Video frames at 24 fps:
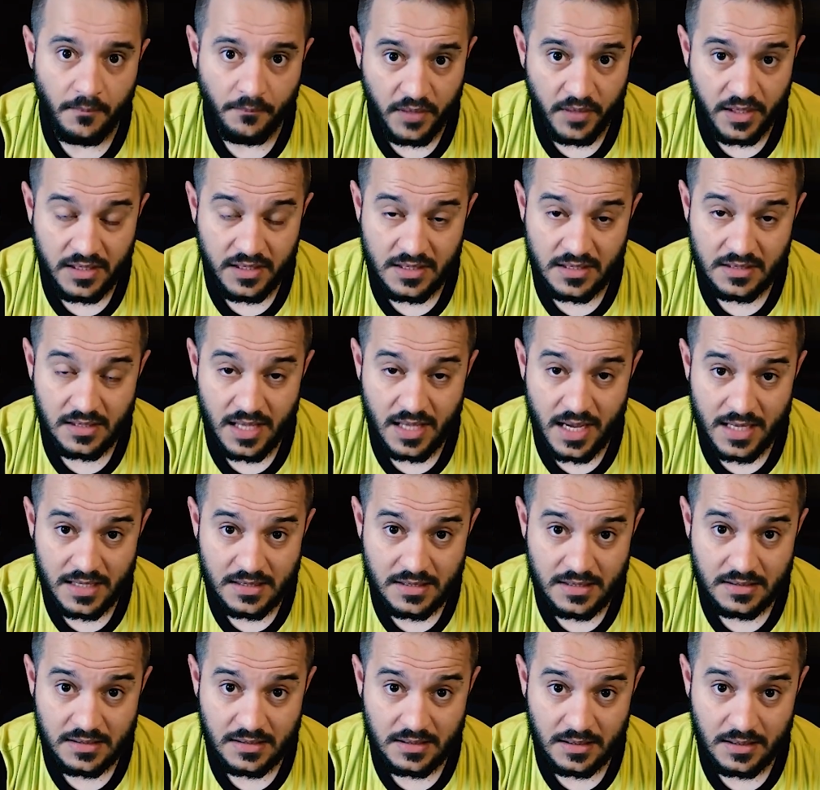in these
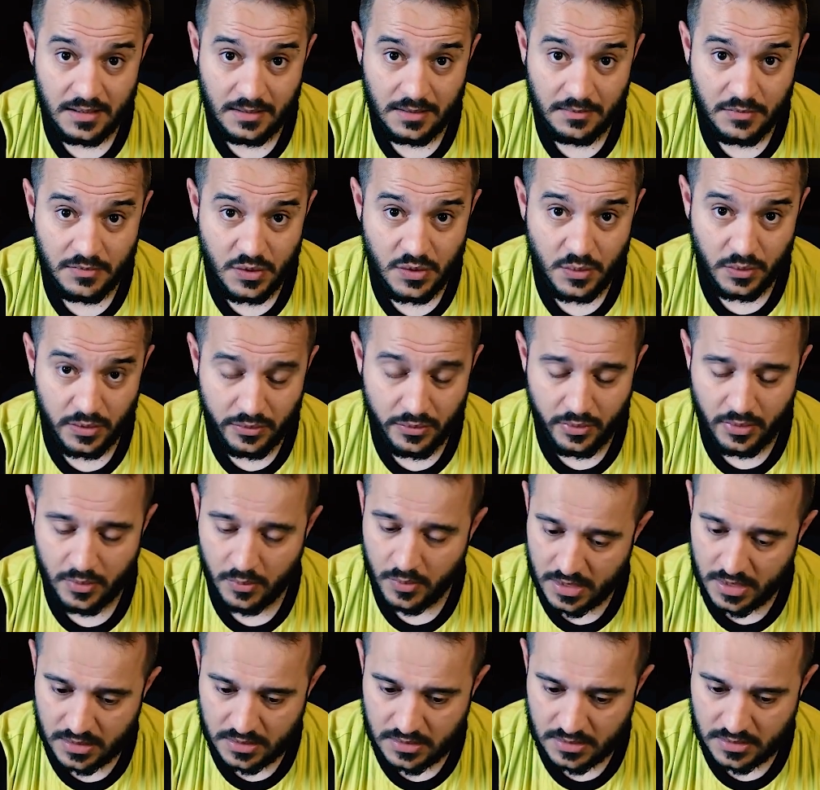last 2 or 3
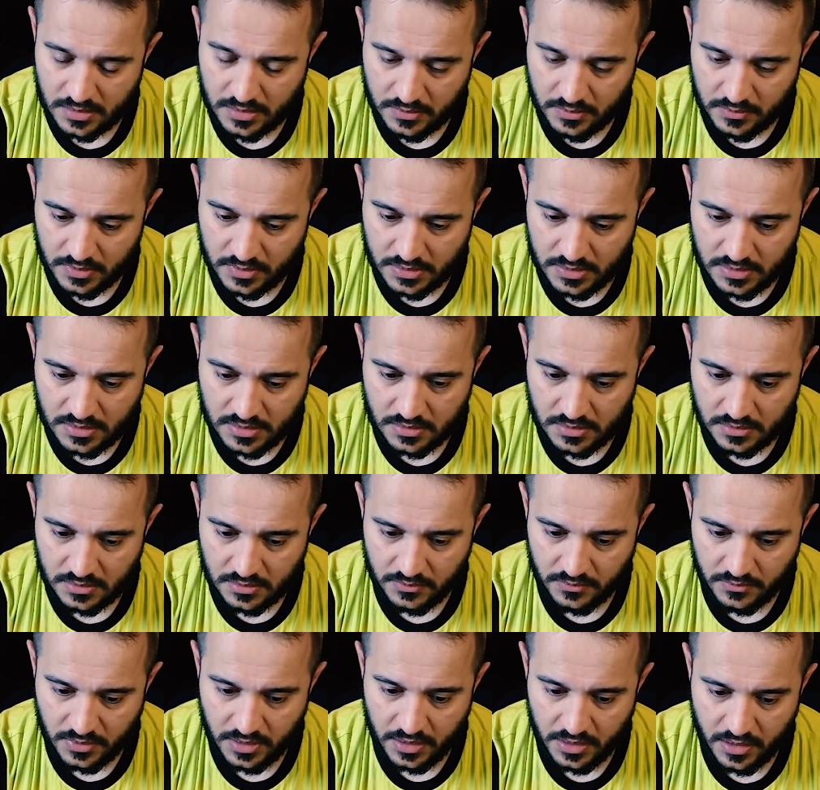weeks. It was
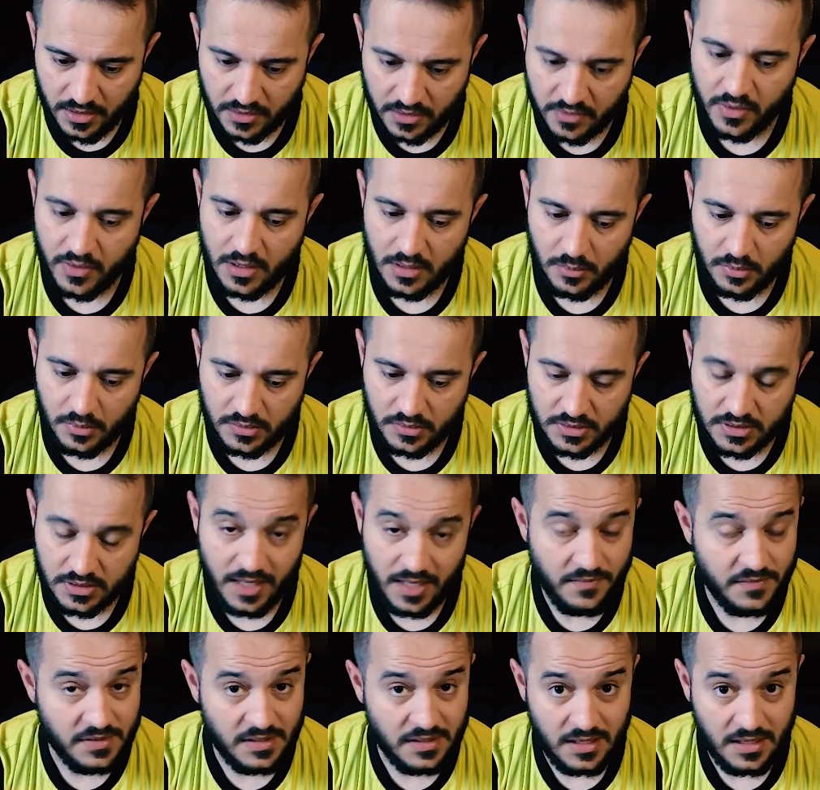really incredible to
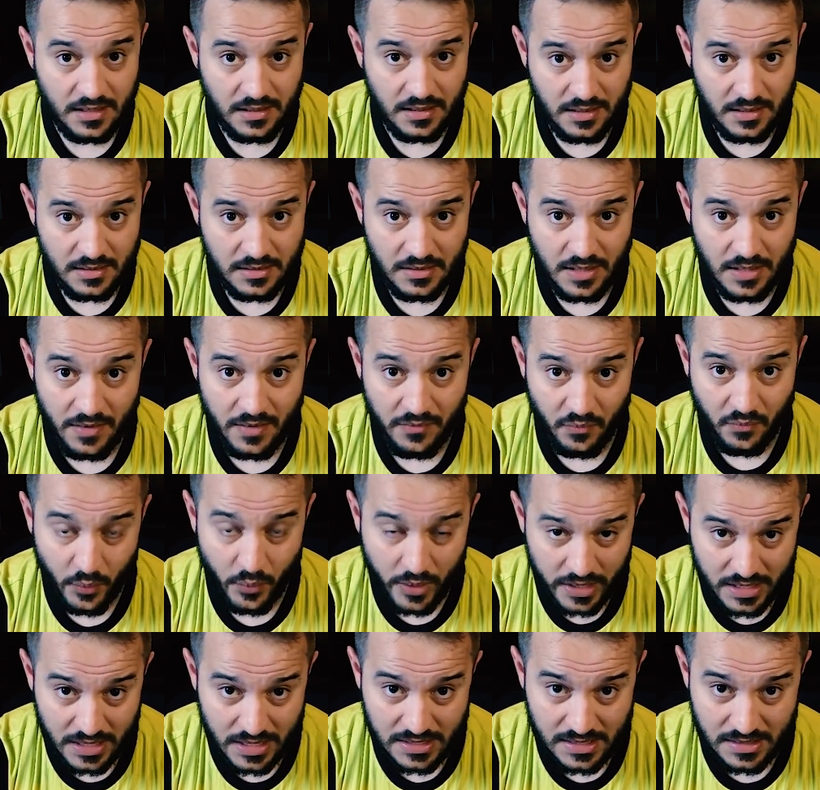have seen and to have
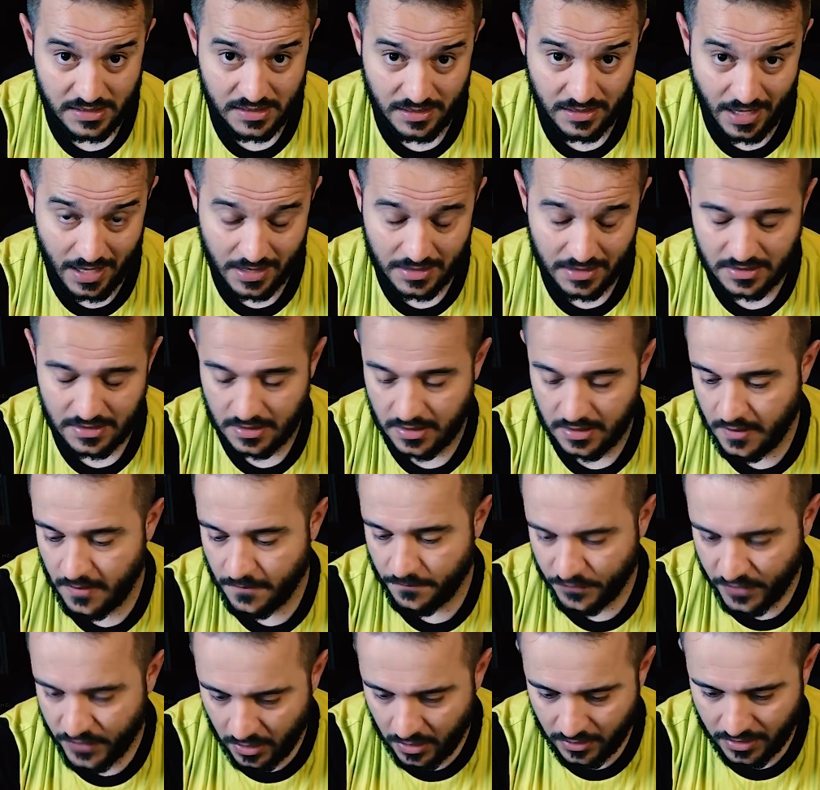witnessed that.
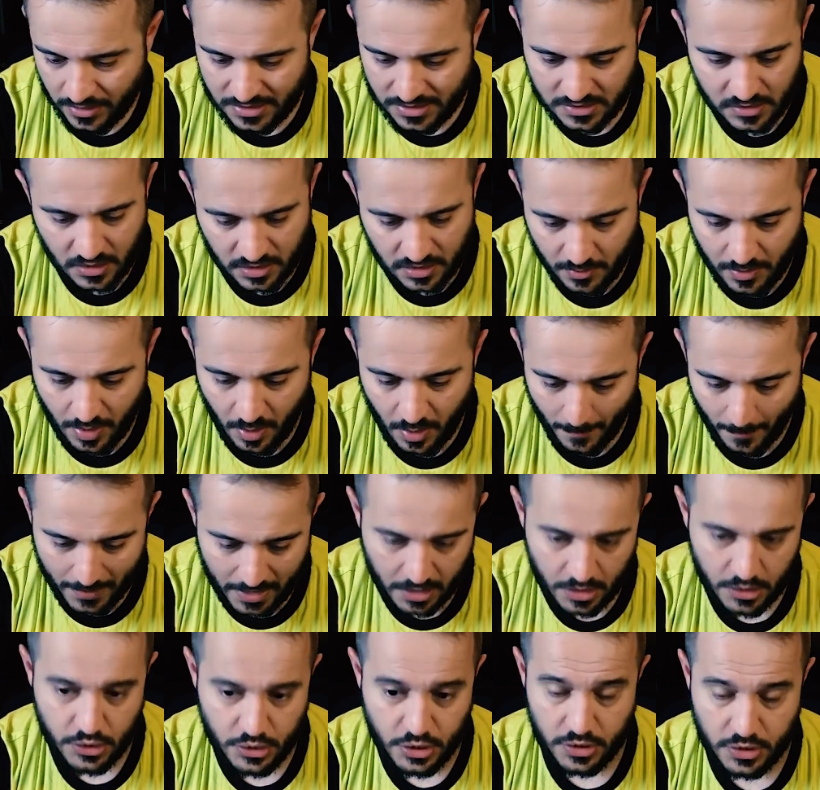Now, let's talk about
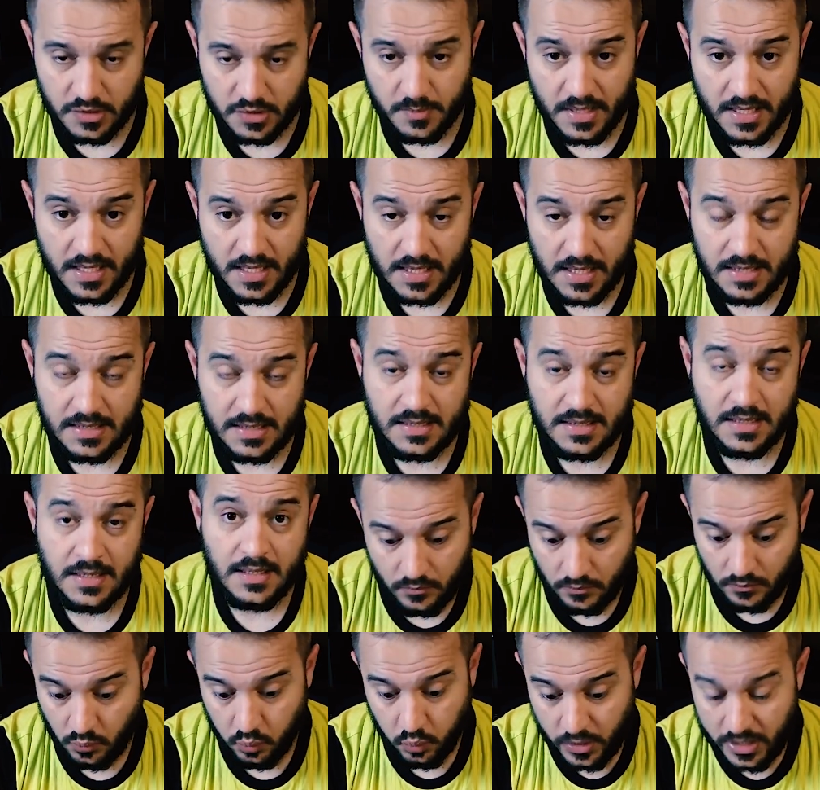managers, because
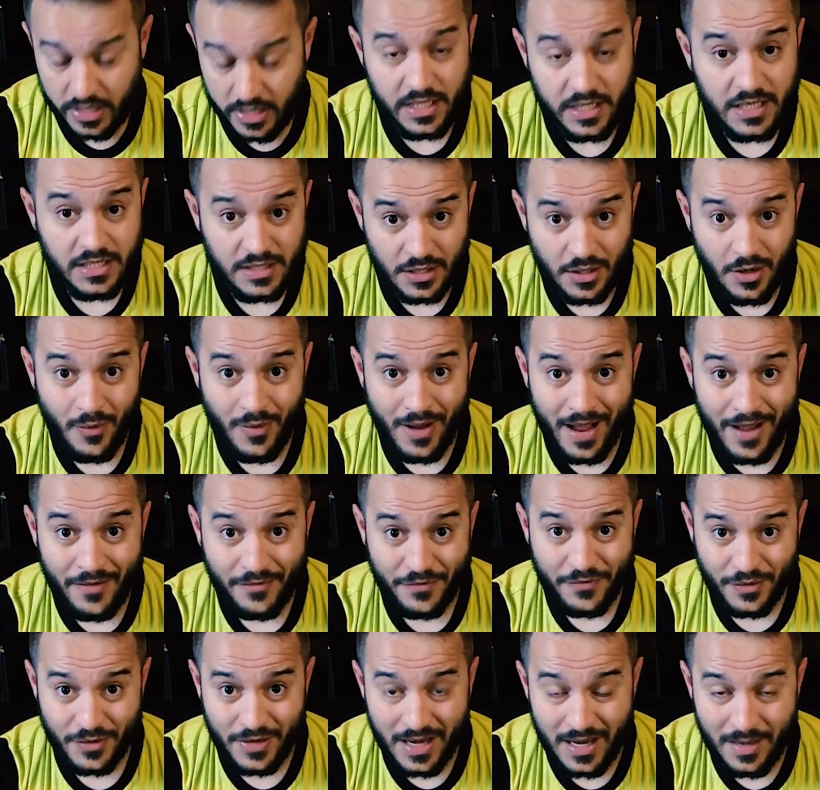we need to go
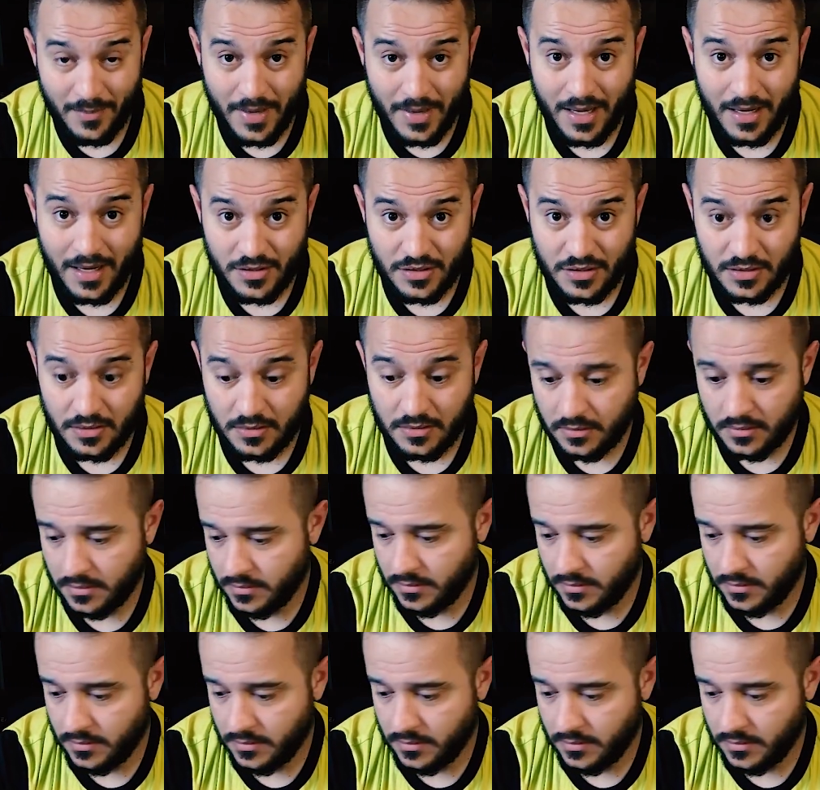after a manager.